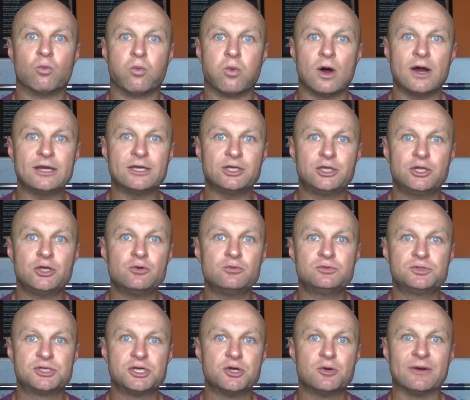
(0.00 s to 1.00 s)
what you
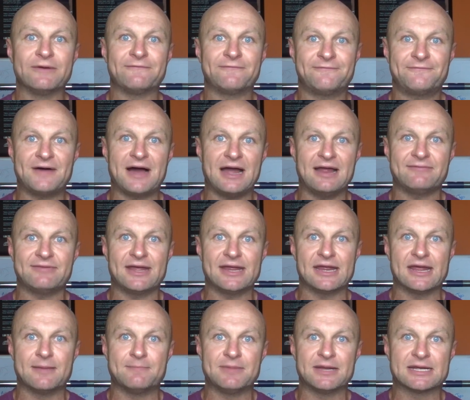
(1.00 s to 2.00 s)
do at 5
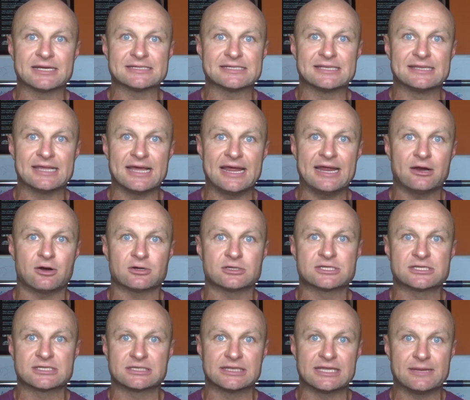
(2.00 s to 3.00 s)
a.m. because they are
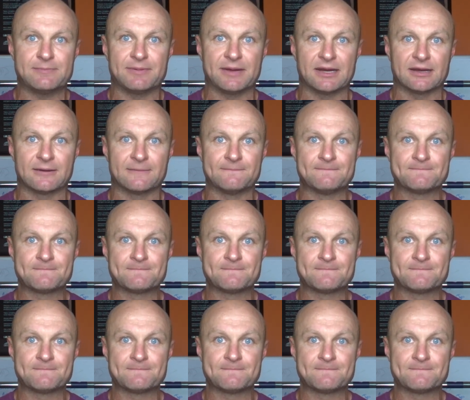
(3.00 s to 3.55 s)
sleeping.